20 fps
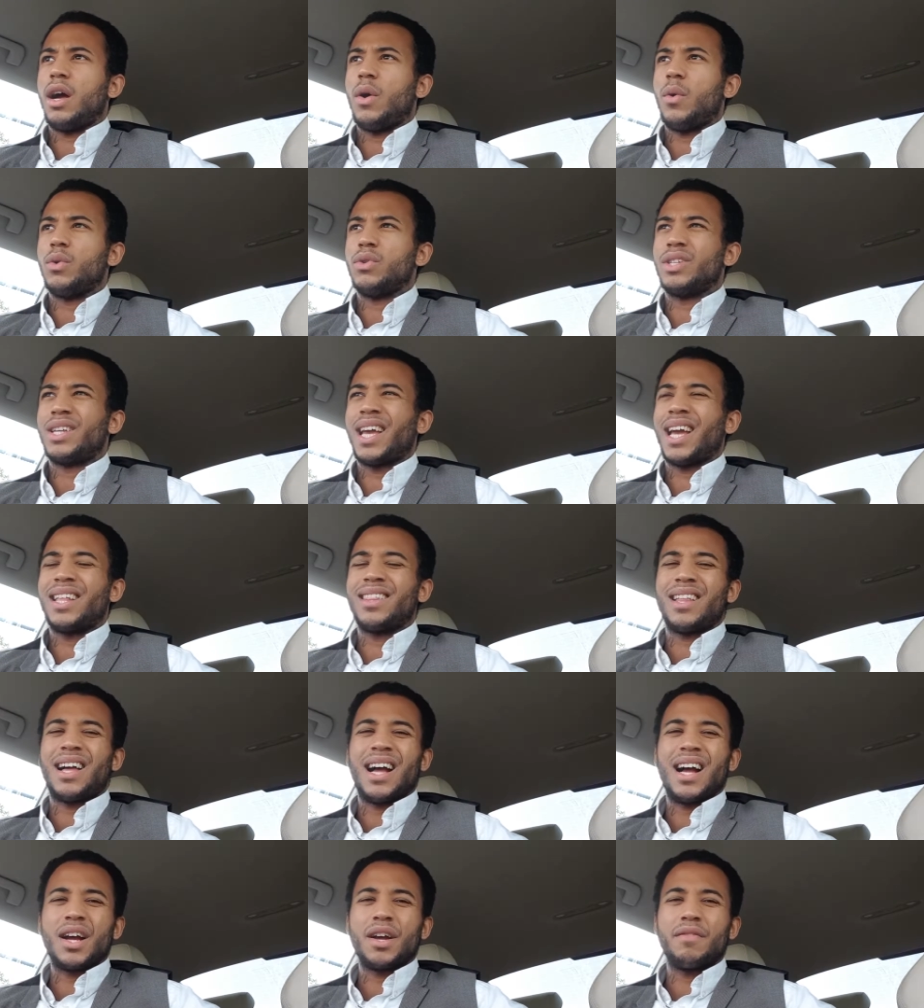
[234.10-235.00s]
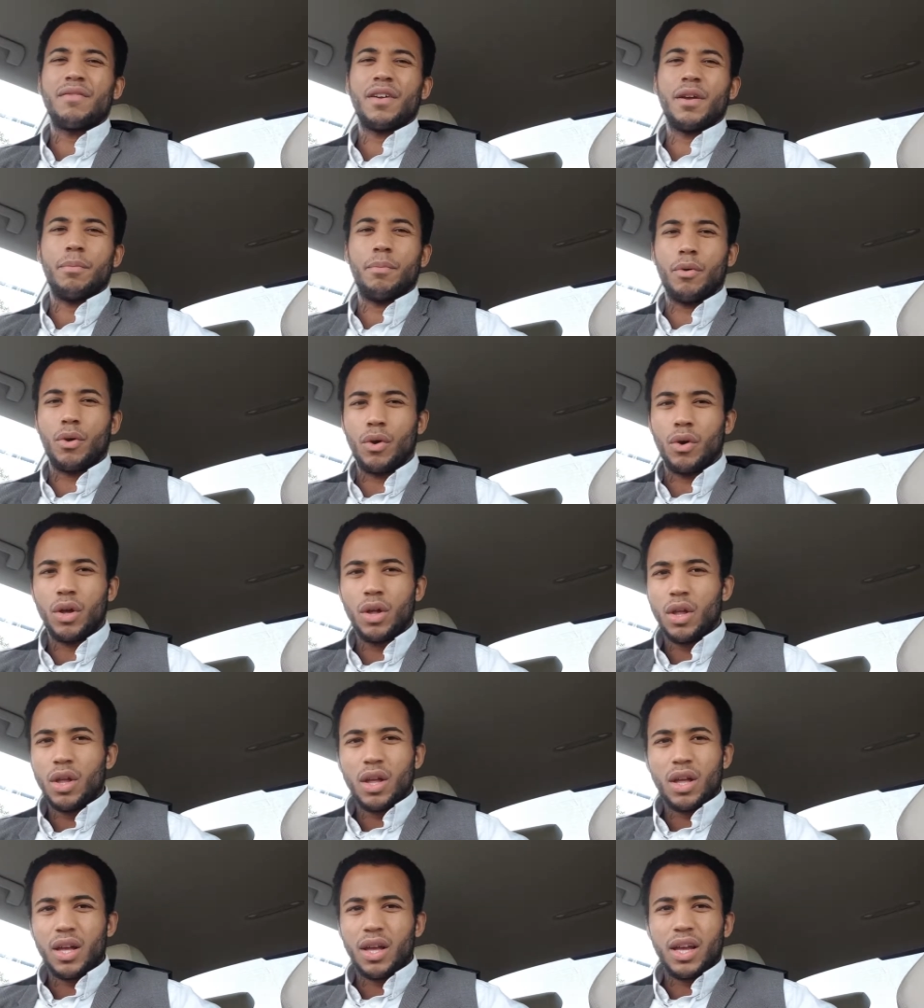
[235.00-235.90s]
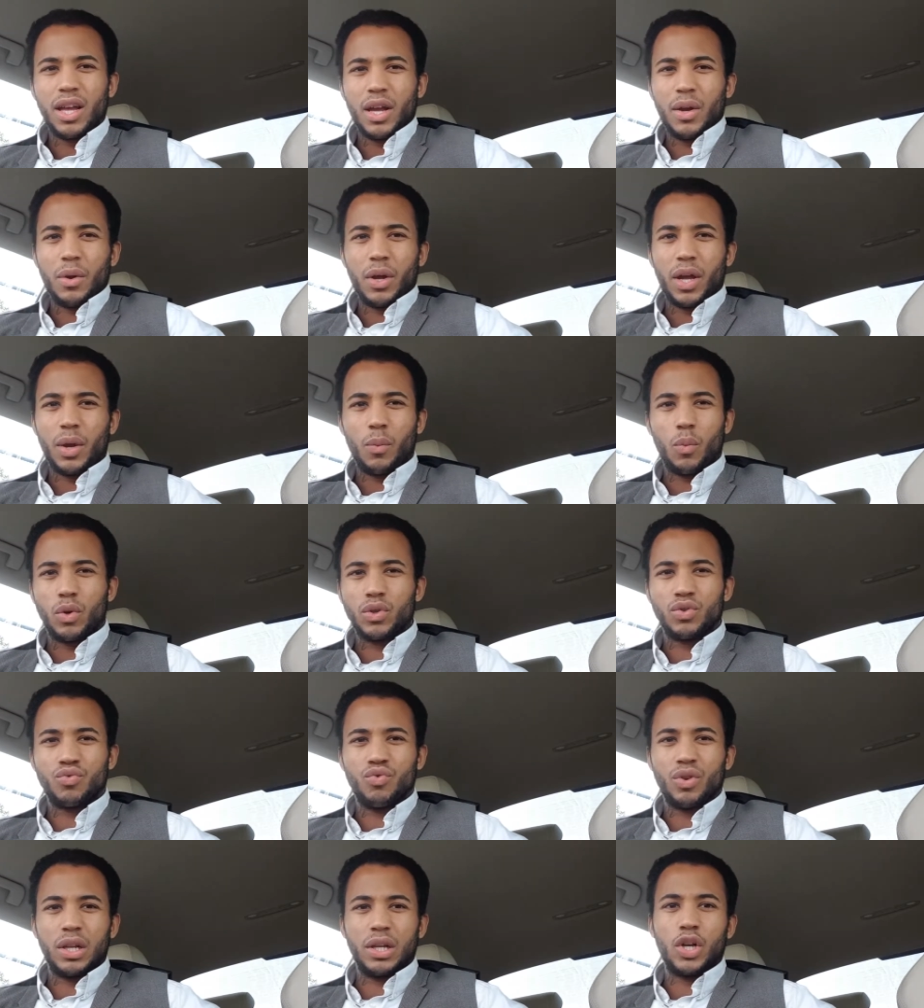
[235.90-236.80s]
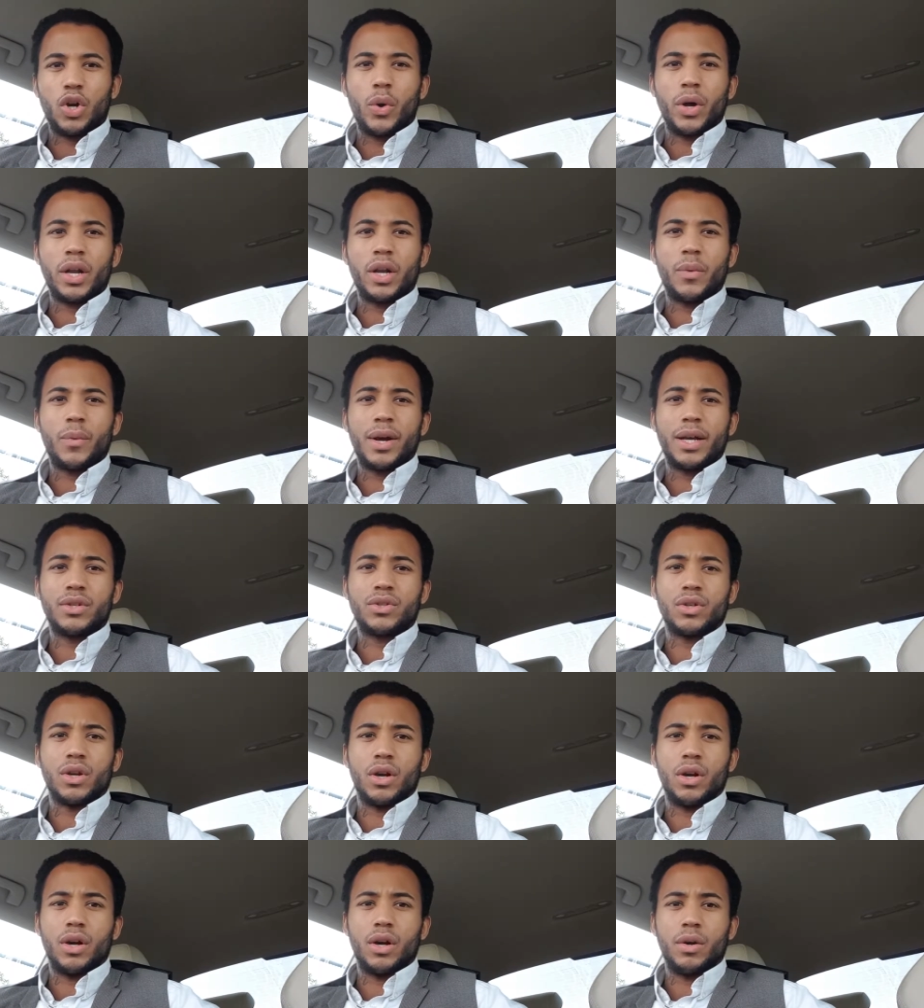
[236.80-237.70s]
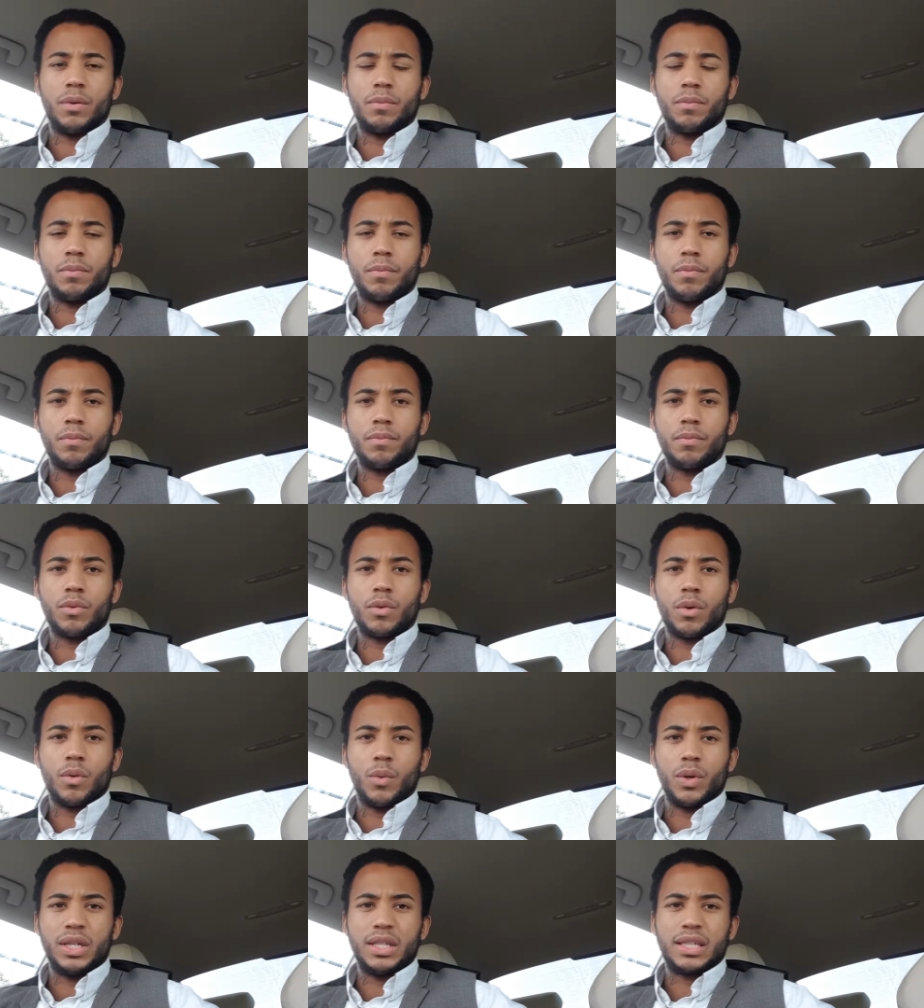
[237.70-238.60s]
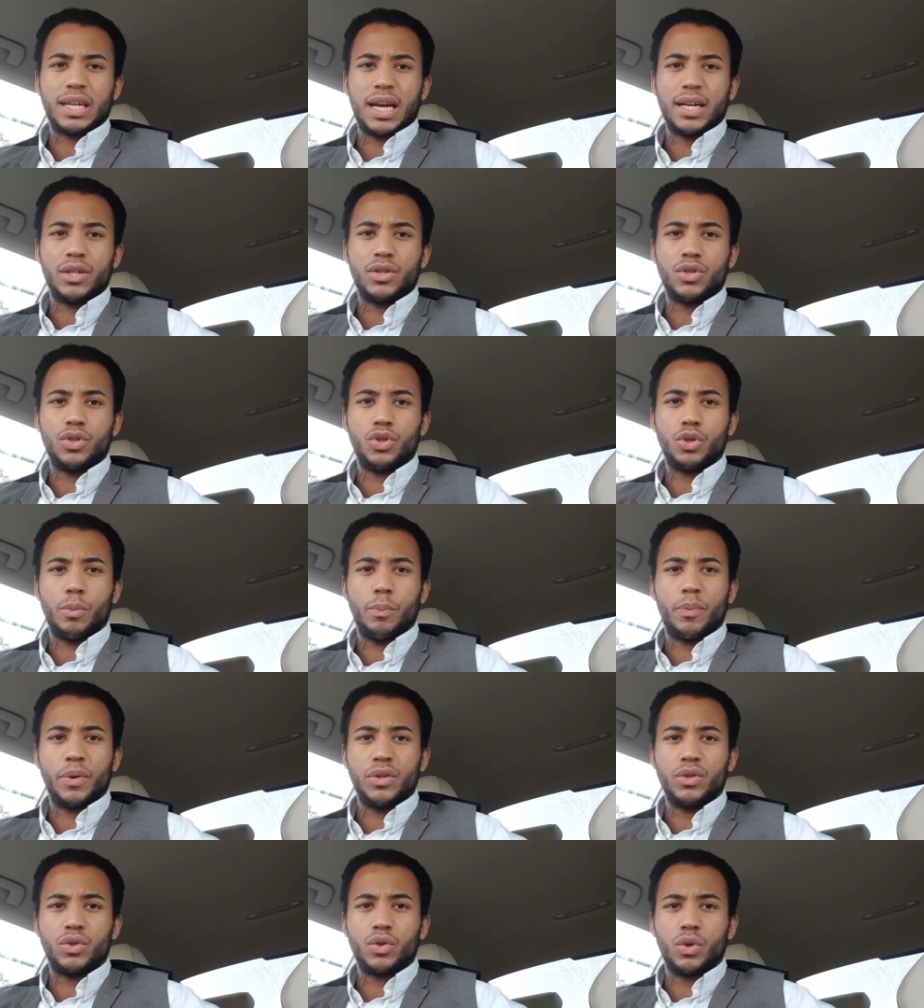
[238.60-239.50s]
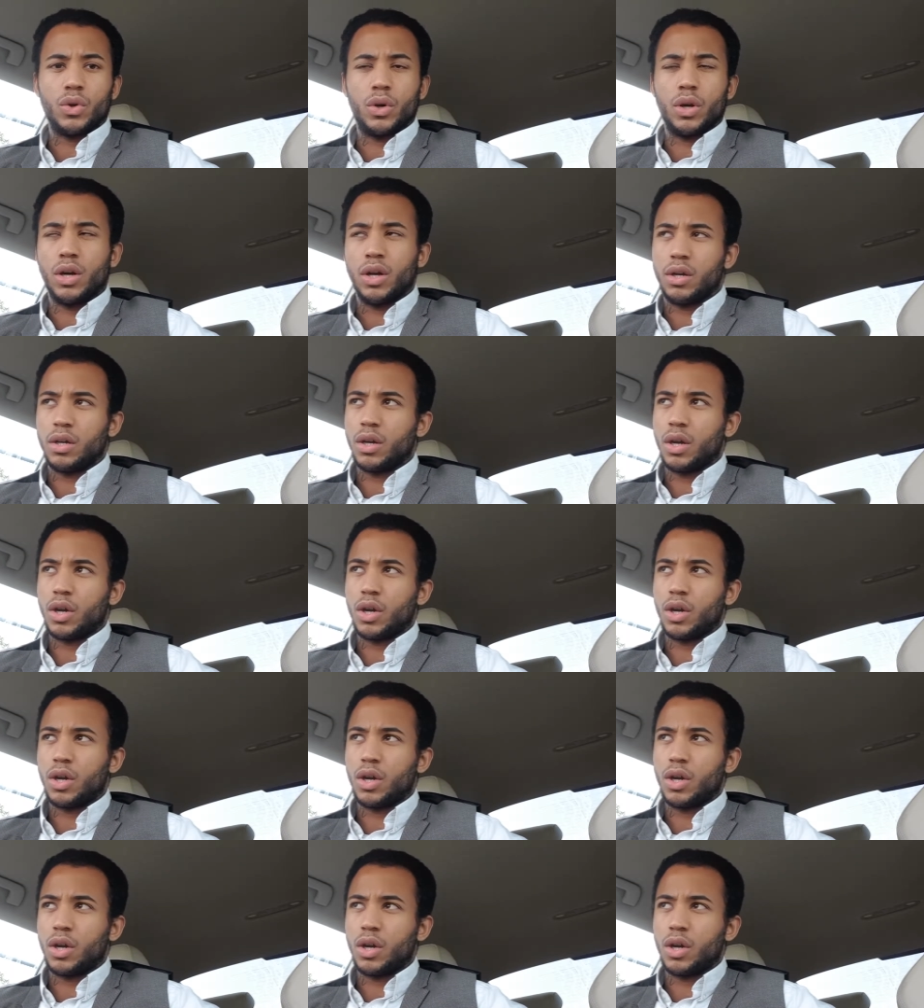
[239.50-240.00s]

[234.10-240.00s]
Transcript: I was getting the hang of it, but it wasn't really going anywhere, so we decided to jump into a,